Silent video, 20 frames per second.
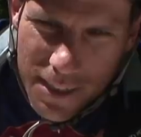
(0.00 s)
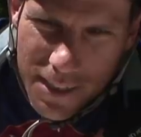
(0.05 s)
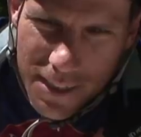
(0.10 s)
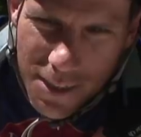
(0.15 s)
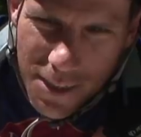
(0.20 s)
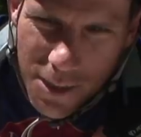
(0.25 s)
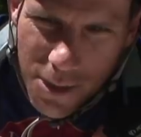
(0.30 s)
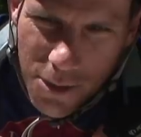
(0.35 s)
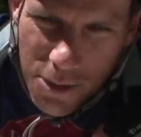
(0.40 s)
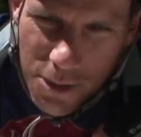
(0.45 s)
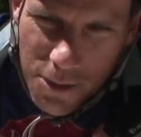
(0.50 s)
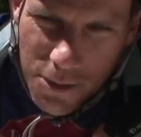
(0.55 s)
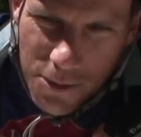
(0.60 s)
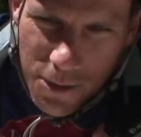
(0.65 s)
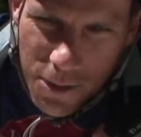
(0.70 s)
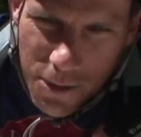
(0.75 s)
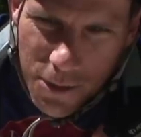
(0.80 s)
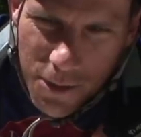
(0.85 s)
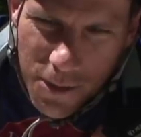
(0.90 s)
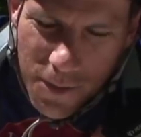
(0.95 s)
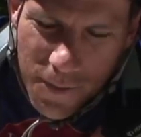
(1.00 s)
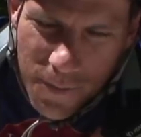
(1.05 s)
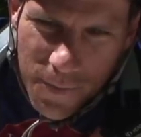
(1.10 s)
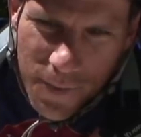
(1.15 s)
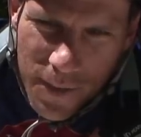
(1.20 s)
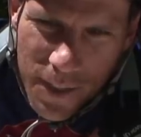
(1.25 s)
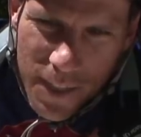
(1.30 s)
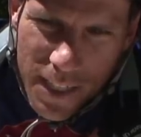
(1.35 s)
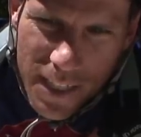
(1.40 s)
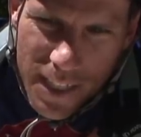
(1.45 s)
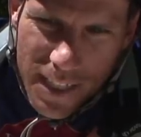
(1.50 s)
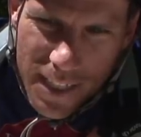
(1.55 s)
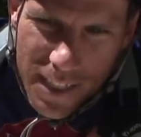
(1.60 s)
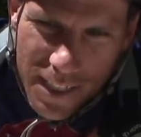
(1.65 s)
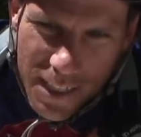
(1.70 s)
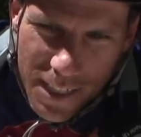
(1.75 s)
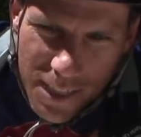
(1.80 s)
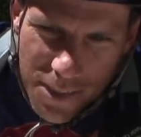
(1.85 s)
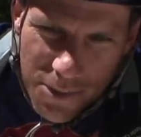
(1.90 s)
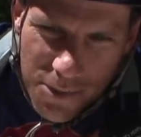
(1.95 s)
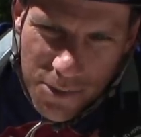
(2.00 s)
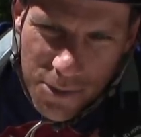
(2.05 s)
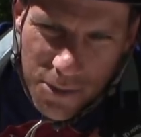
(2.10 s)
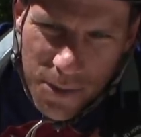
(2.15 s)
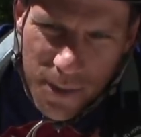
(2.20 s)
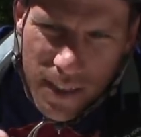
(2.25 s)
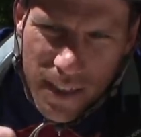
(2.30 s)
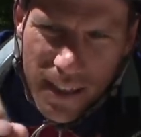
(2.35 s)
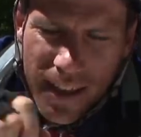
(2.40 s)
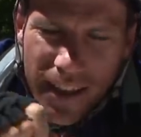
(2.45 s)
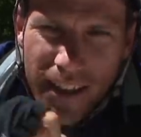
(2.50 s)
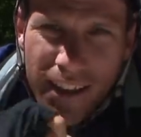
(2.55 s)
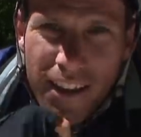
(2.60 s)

Hello, little turtle. How are you doing?